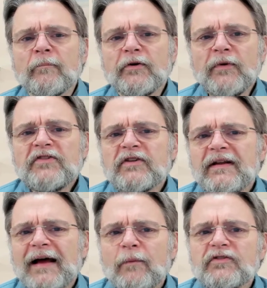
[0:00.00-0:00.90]
But
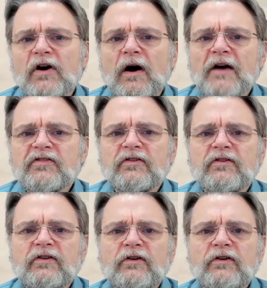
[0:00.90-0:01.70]
recently, I was cautioned to